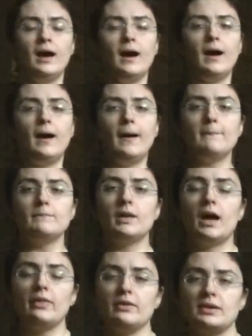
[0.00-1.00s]

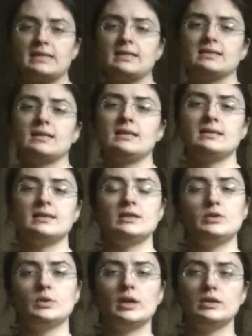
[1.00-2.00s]
Other exercises that
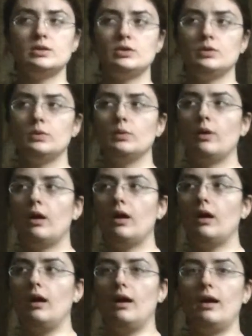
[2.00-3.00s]
you can do
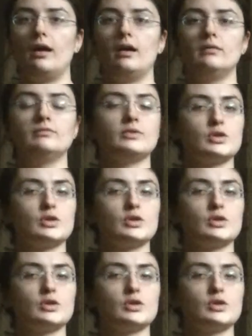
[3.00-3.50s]
are,